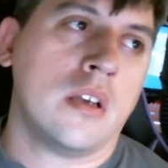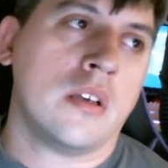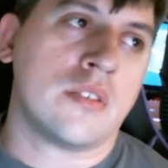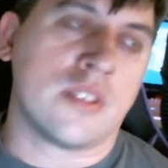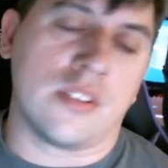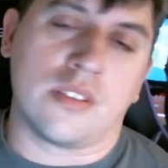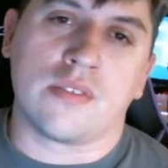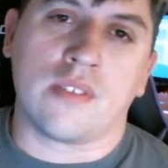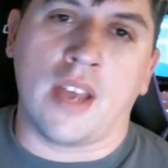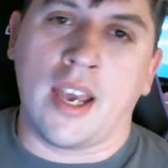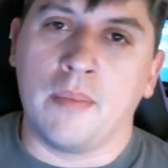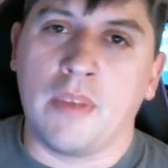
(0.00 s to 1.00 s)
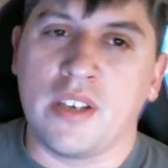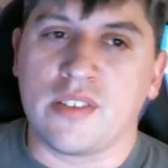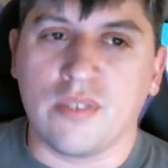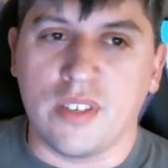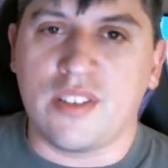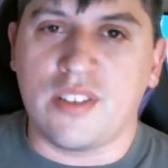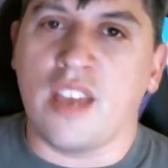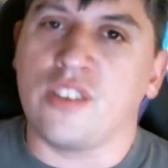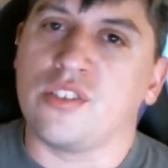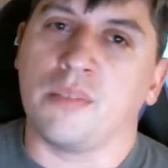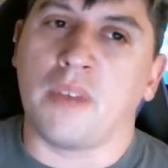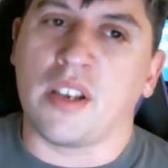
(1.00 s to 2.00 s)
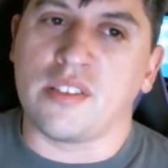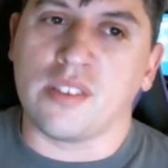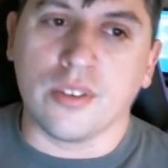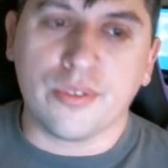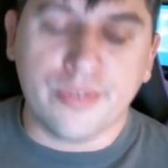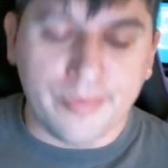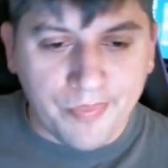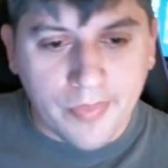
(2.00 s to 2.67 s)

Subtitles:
Since I basically tangented myself.